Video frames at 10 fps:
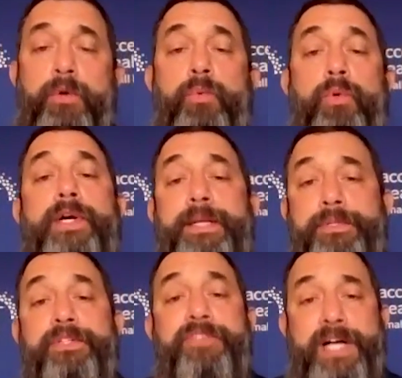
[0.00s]
we're able
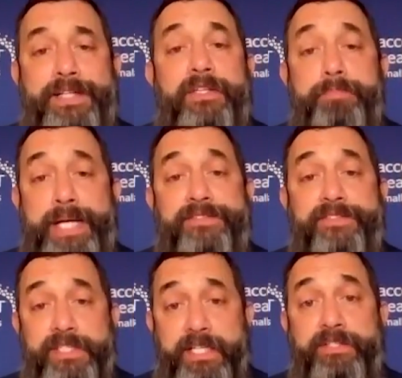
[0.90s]
to find the best
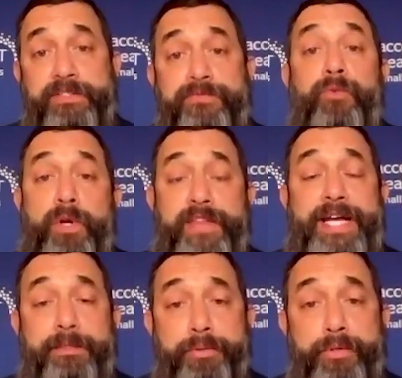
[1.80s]
needs for that
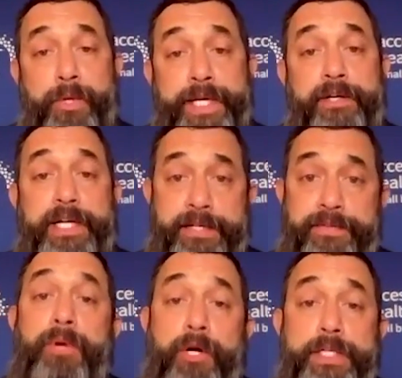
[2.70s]
employer in the
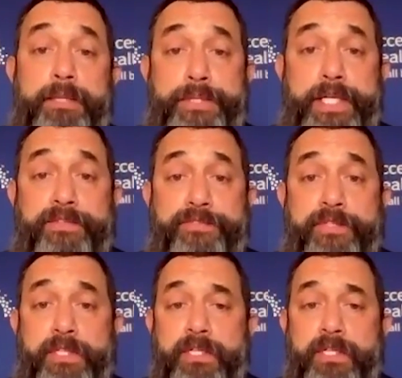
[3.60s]
marketplace.